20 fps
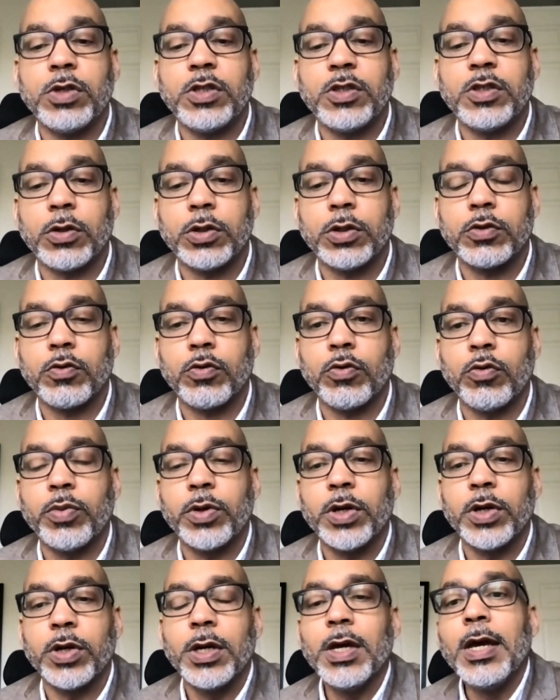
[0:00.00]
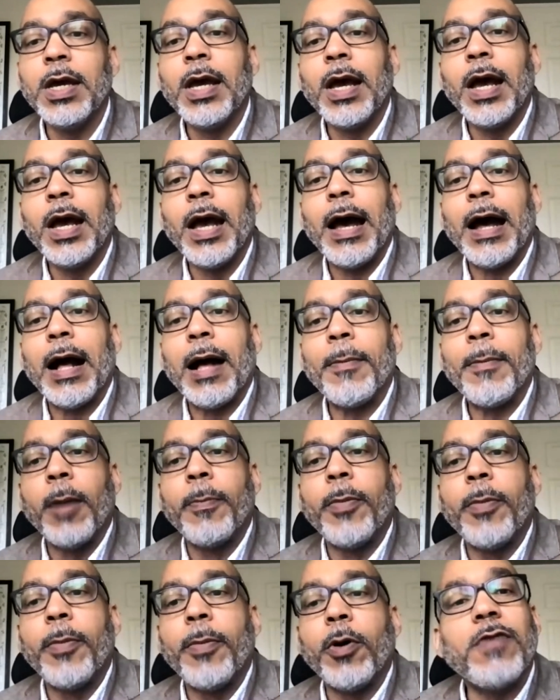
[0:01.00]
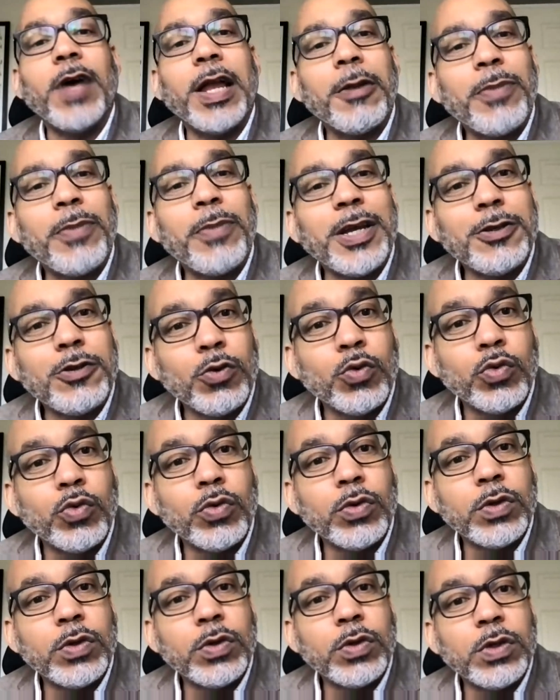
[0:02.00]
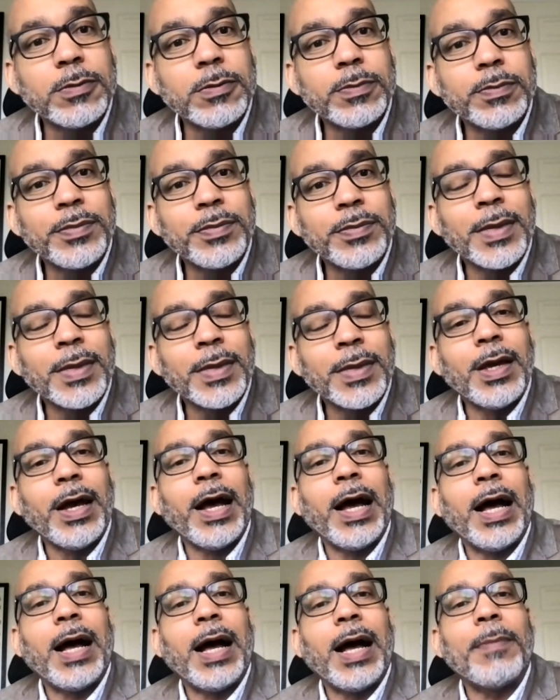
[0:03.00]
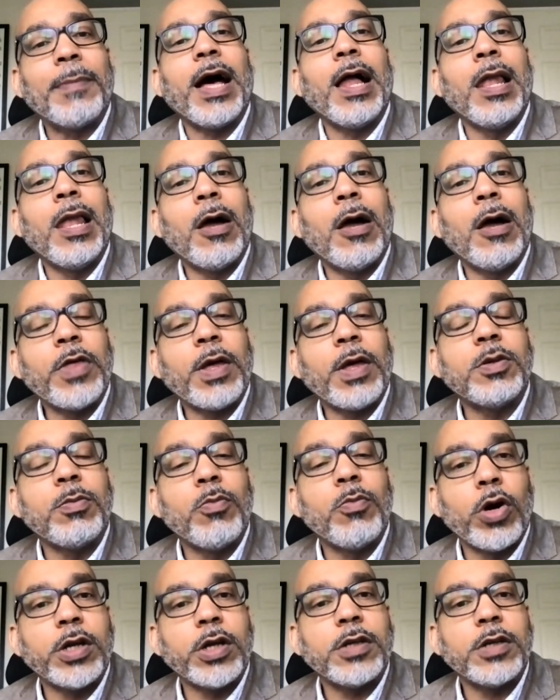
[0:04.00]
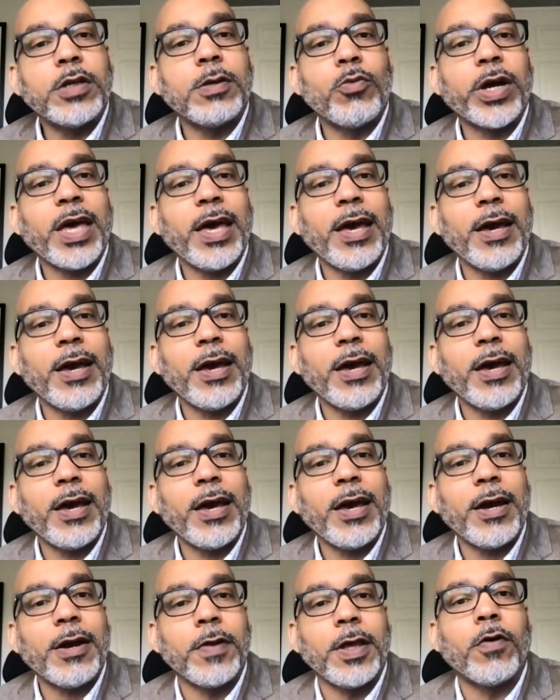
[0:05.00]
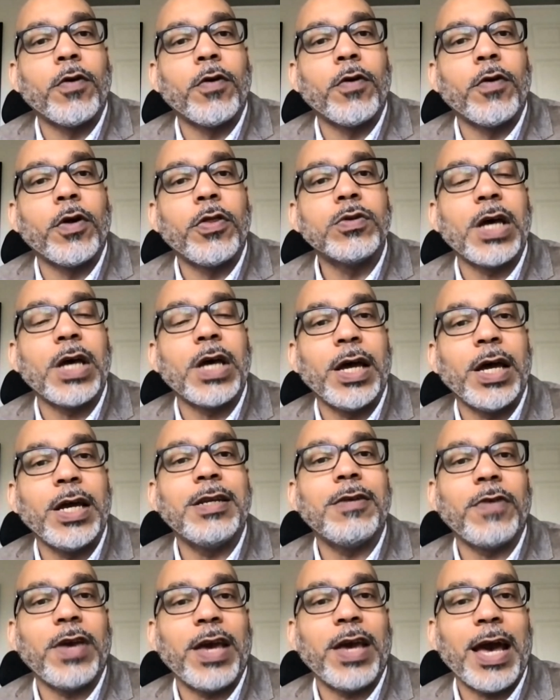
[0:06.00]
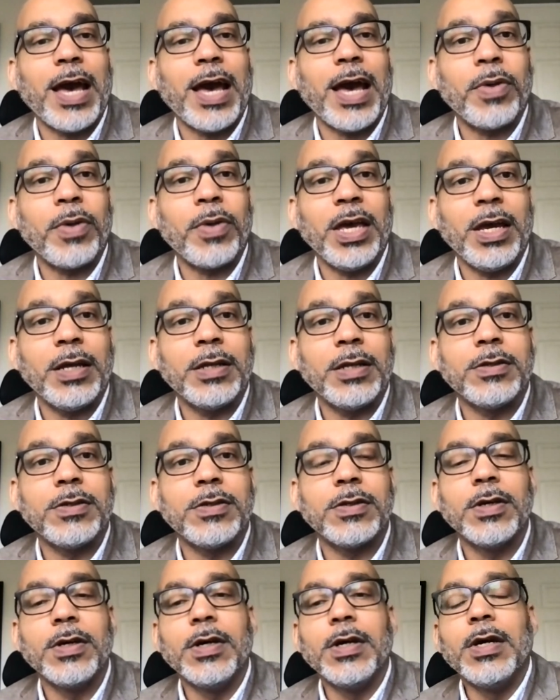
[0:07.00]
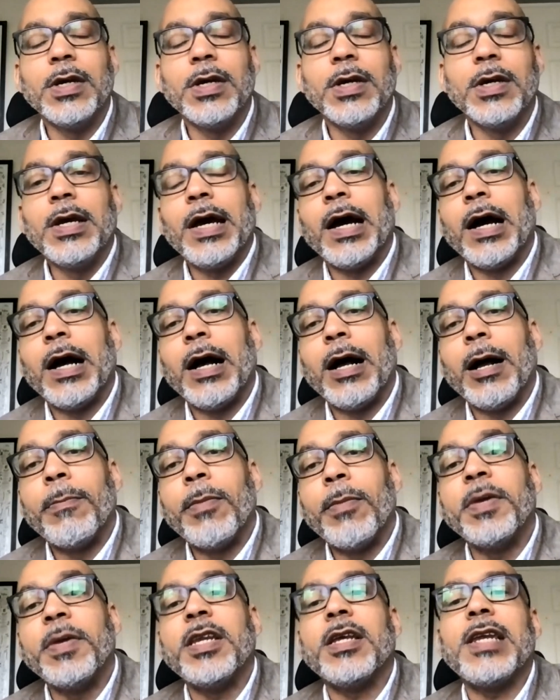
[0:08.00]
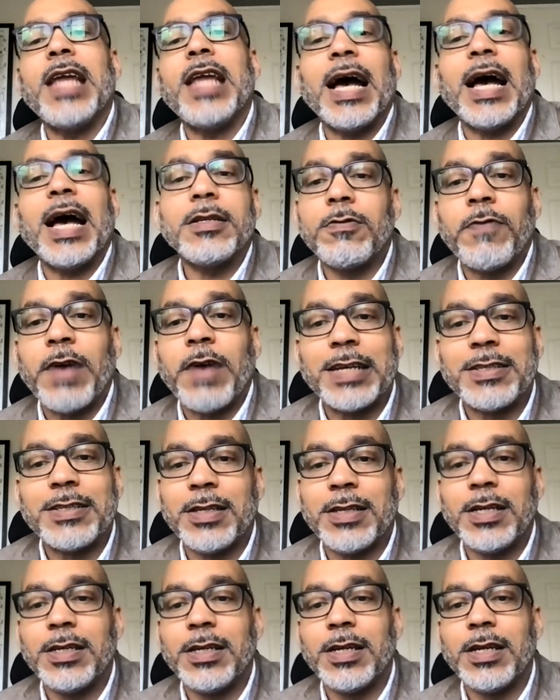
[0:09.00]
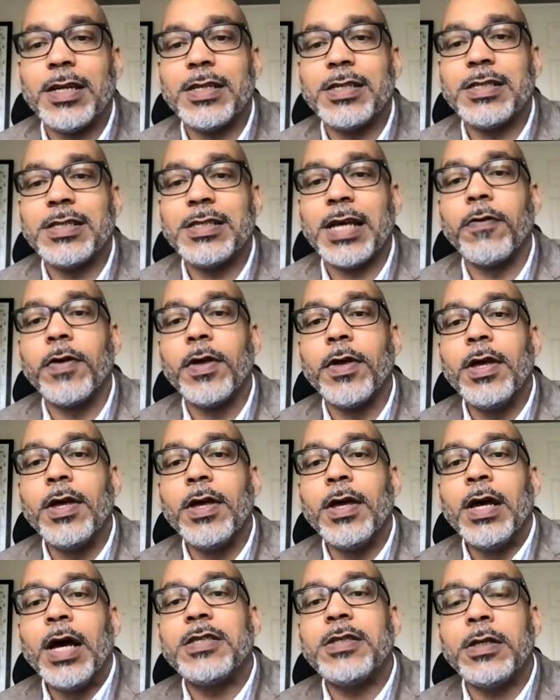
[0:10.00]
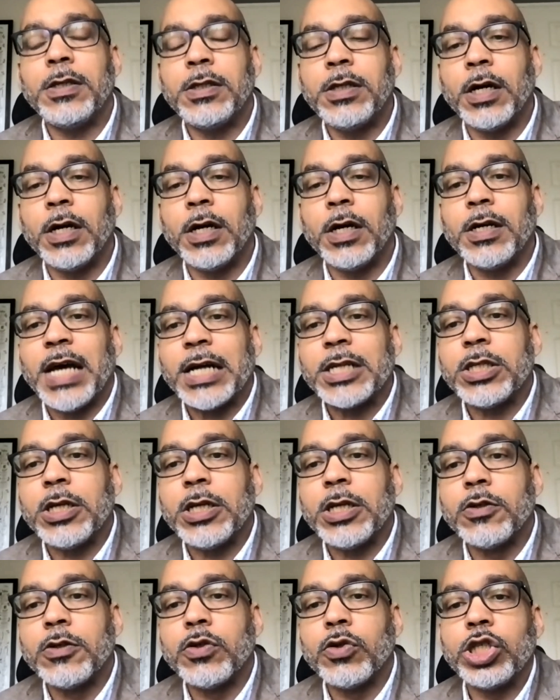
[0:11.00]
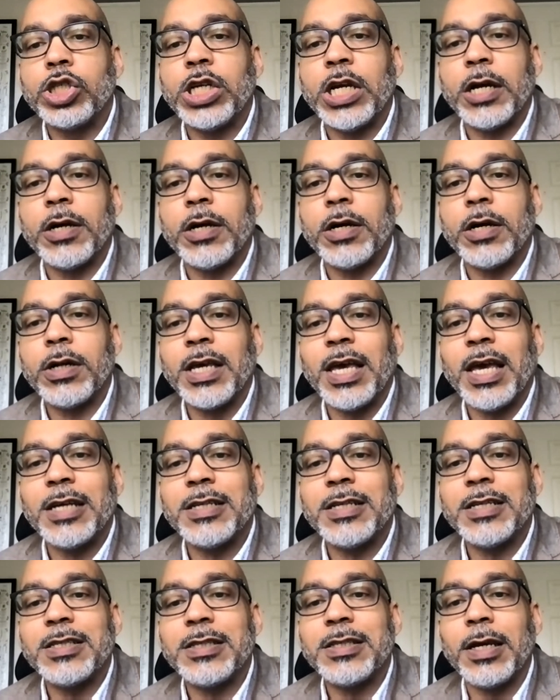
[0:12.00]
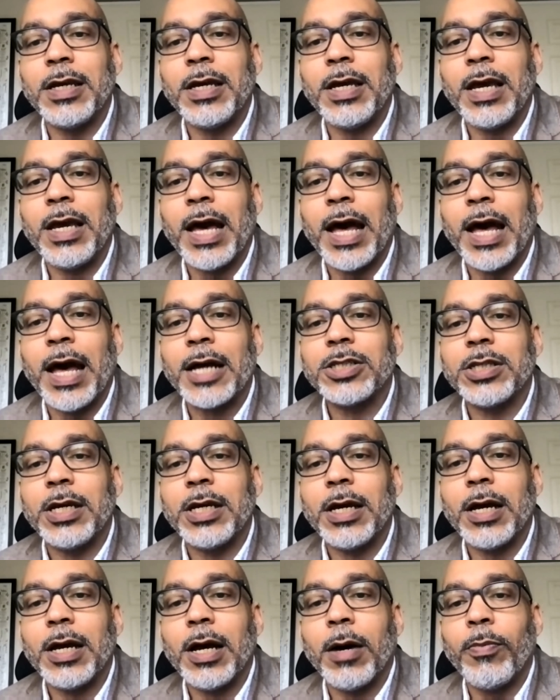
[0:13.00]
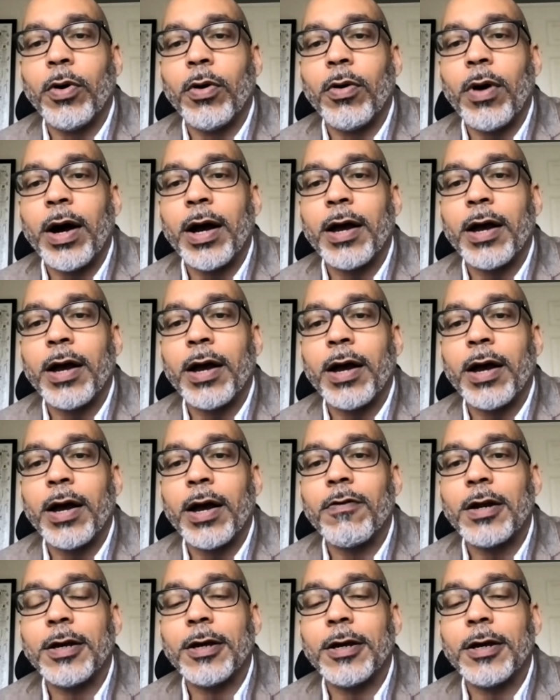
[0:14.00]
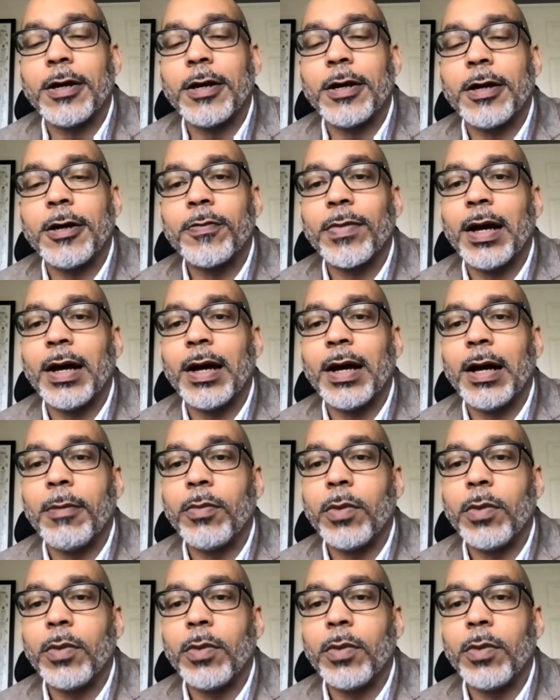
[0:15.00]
own research group, about developing tools that allow them to monitor more carefully for those kind of campaigns. And that's fascinating in itself. I see Doug has actually also shared a case study actually about Ayurveda,